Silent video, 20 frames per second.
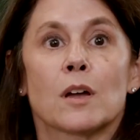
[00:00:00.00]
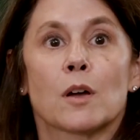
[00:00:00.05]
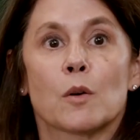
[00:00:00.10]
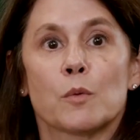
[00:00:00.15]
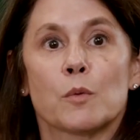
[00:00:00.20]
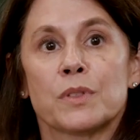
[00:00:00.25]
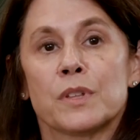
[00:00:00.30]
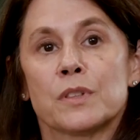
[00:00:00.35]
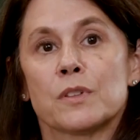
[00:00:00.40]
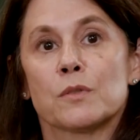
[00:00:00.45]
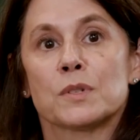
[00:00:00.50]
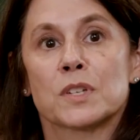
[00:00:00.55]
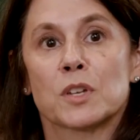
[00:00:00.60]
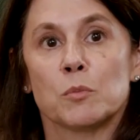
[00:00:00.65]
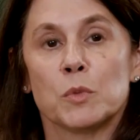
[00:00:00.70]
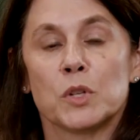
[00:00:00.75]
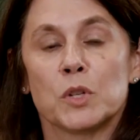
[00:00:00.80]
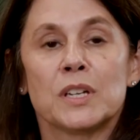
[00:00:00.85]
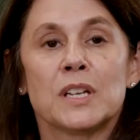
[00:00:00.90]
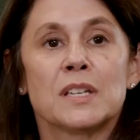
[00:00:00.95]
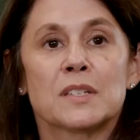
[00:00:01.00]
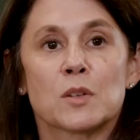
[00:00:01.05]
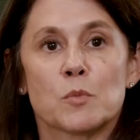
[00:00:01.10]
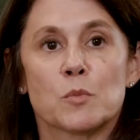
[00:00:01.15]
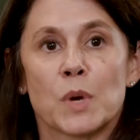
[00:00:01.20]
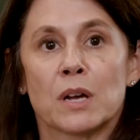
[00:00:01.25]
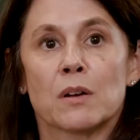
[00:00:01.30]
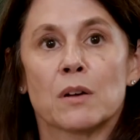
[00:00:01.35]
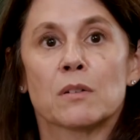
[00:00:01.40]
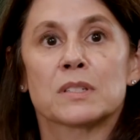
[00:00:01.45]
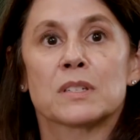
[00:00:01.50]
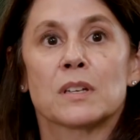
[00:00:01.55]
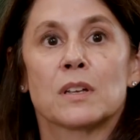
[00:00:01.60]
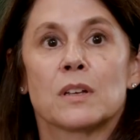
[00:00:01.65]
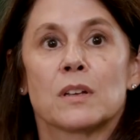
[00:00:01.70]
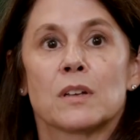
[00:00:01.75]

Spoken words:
within those communities about